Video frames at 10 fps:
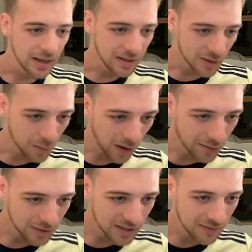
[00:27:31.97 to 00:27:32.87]
So wide
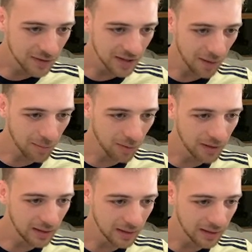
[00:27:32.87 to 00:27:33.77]
receivers, I'm
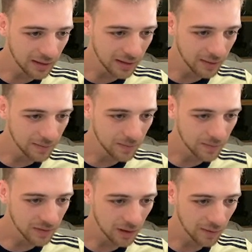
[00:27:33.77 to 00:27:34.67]
probably looking
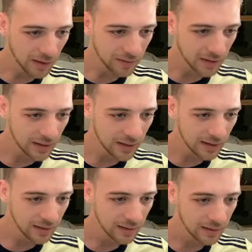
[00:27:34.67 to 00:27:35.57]
around
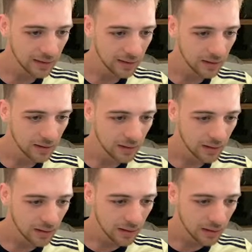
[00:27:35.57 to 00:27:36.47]
here.
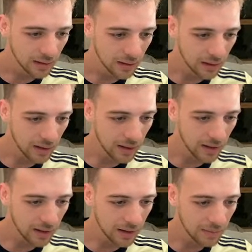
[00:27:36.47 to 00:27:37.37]

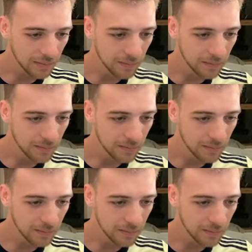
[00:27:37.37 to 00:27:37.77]
Allen